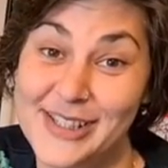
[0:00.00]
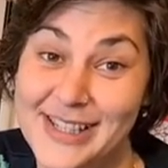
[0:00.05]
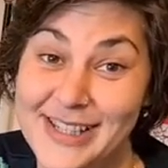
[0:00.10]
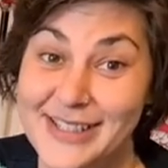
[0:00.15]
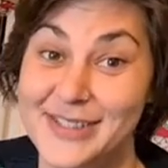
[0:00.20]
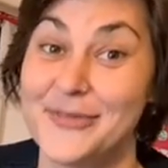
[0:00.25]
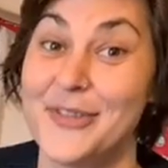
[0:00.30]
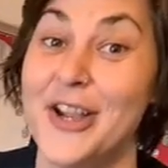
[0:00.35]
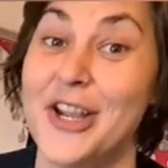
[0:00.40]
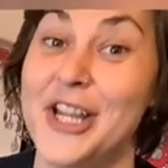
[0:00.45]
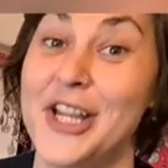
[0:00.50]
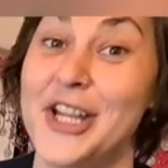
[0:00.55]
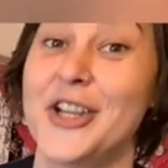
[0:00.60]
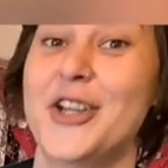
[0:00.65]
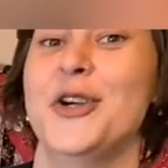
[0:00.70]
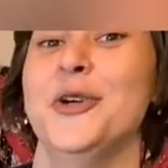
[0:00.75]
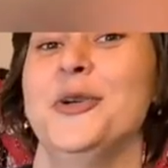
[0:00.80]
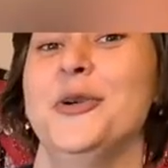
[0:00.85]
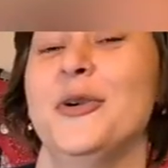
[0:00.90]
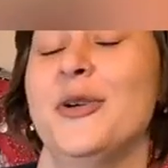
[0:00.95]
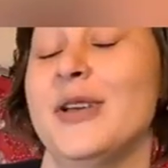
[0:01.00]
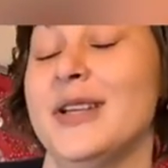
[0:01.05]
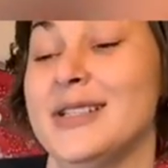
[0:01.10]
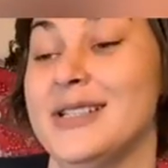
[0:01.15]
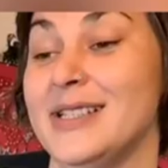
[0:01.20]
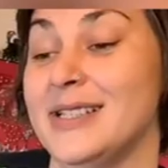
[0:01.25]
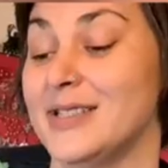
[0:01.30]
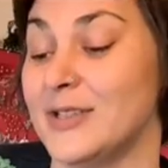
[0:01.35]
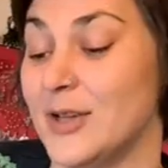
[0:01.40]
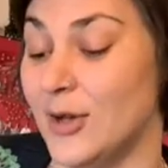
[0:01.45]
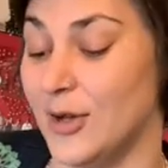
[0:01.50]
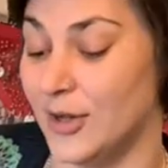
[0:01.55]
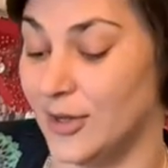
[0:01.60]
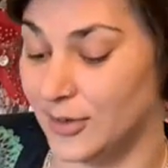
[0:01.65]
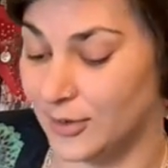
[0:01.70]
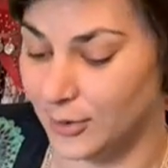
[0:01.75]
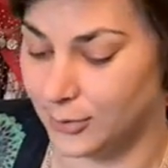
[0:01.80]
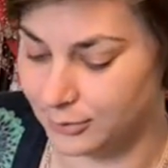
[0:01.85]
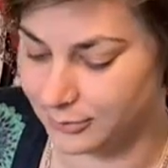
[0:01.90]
and it's very cool because it's got